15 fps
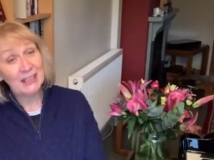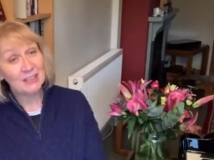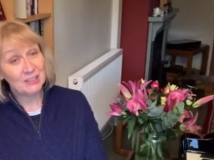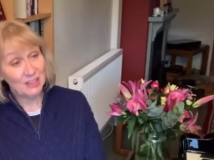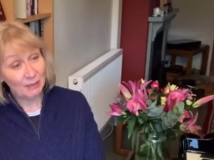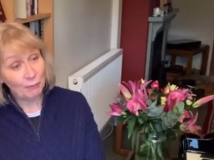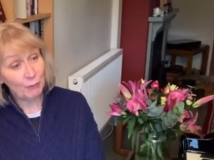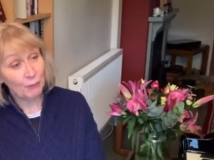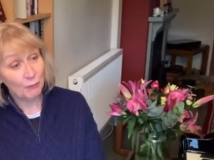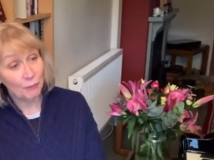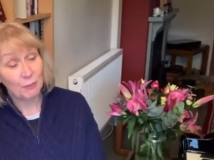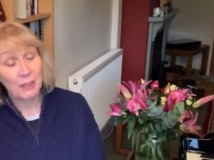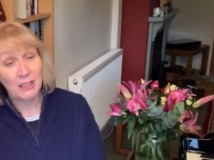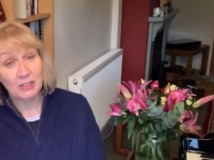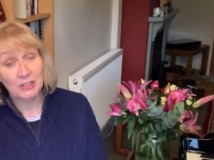And several of
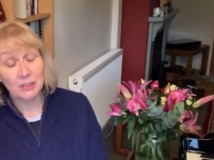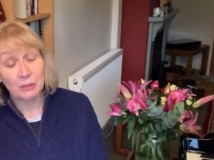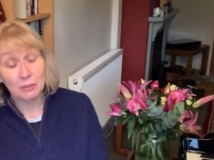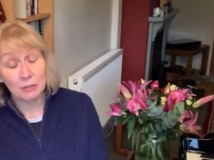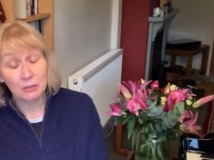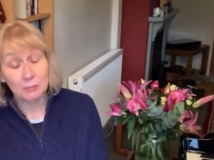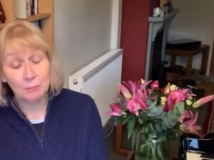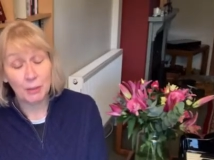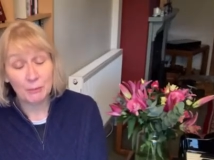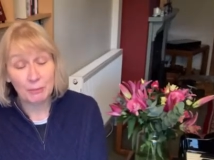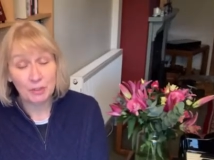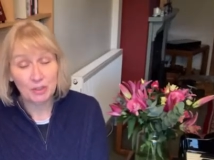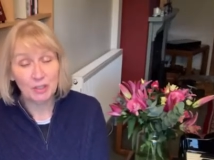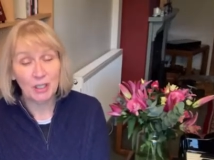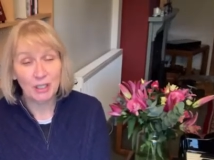them actually got
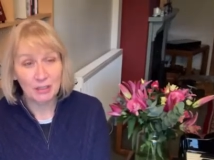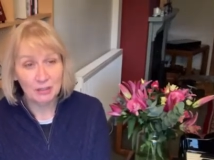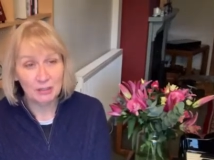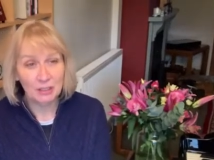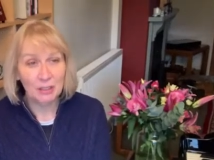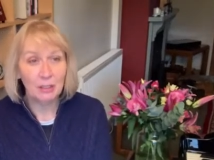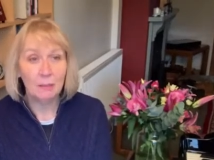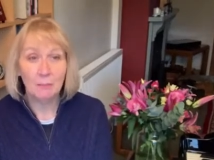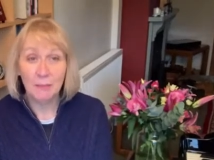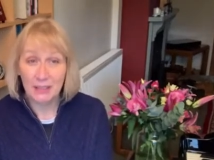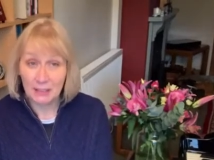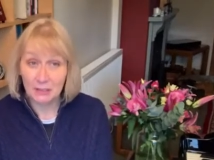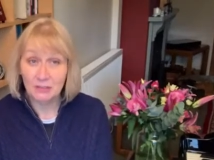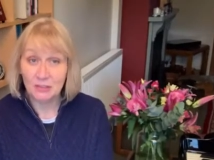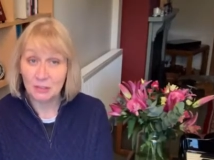published under
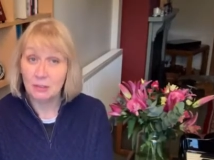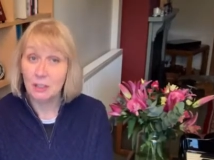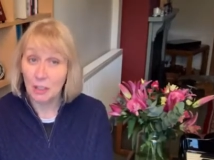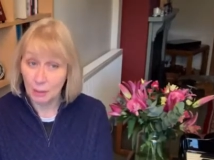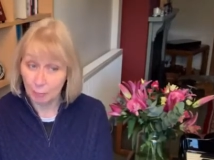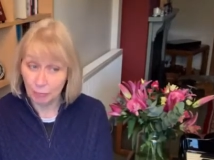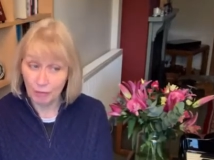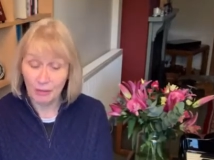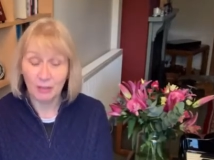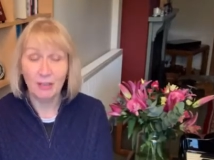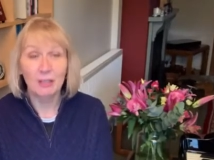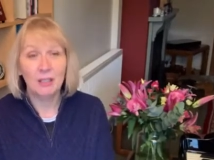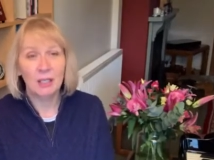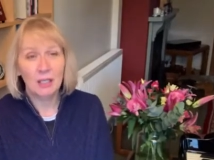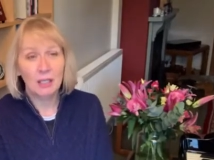Mendelssohn, her
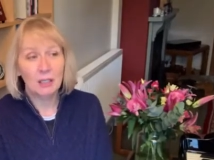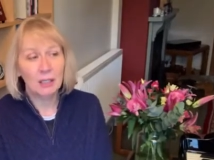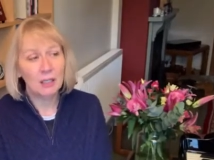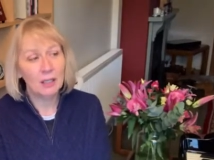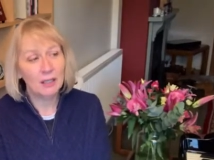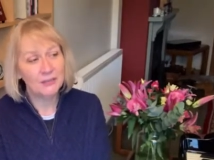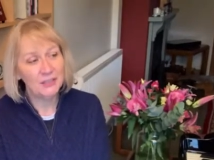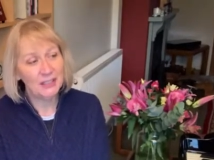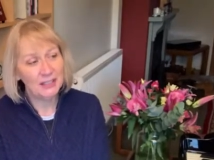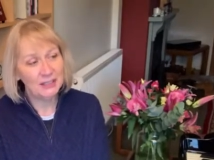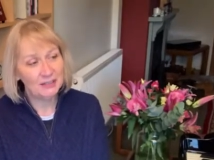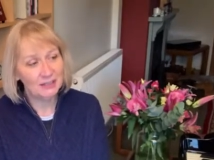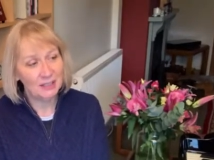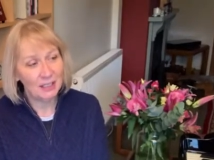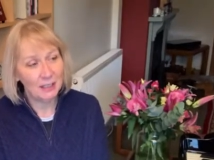brother, under
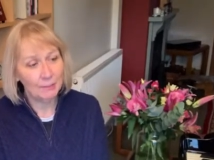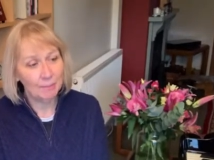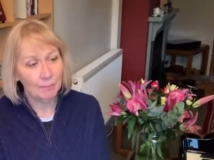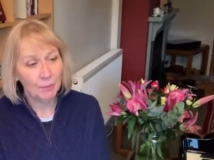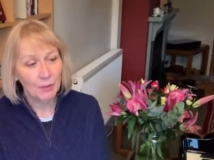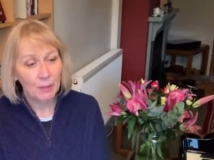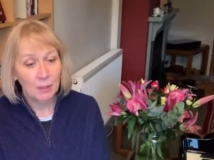his name.